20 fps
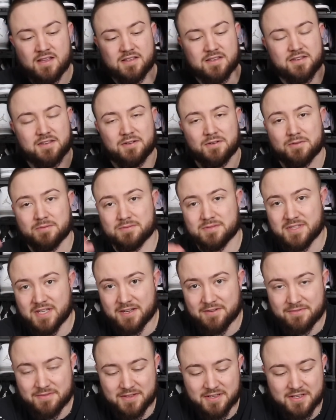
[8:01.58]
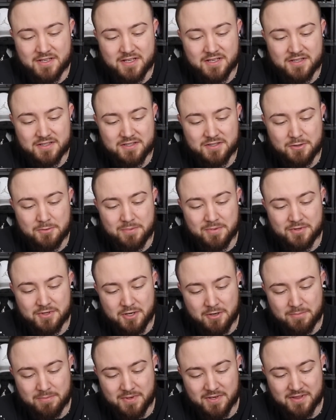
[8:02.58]
So definitely super
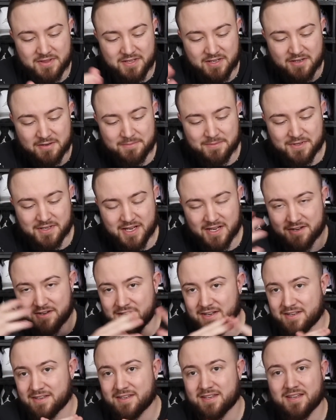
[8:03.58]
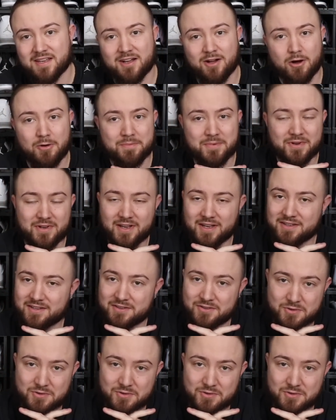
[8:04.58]
dope right there. But yeah, you guys, I hope you guys